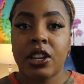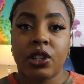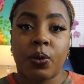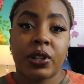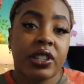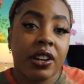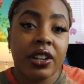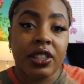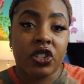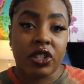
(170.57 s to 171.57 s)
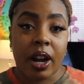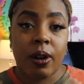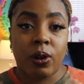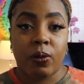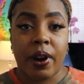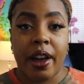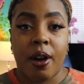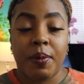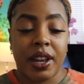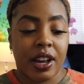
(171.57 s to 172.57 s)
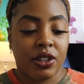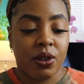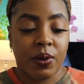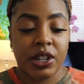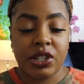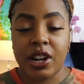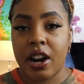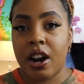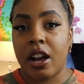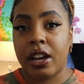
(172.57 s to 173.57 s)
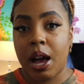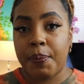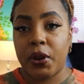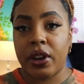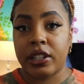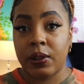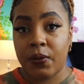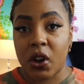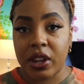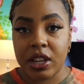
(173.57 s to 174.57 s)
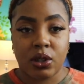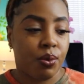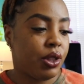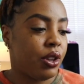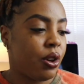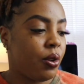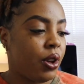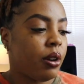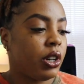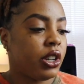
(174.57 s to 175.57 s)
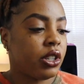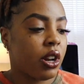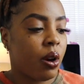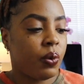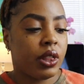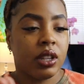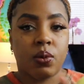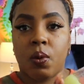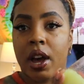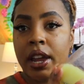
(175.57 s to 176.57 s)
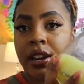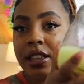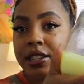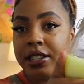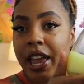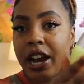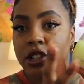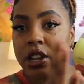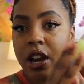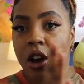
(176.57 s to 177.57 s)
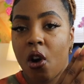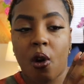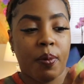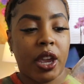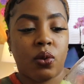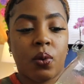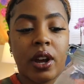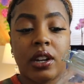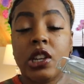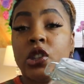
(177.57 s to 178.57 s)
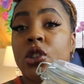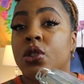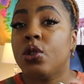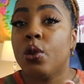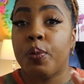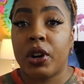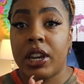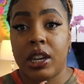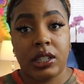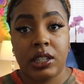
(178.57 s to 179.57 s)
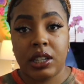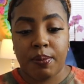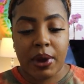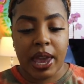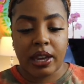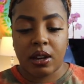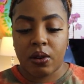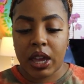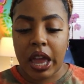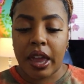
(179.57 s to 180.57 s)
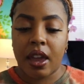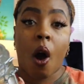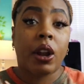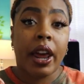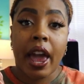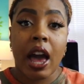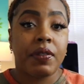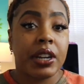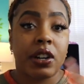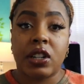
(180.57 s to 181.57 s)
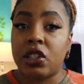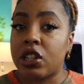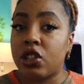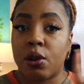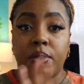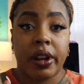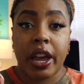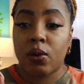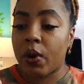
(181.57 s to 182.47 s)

So we're still in the shower realm, and I do want to share a couple exfoliants with you. I'm going to start with this one. This is actually a homemade one. It's super easy to make, okay? All I have in here is just your plain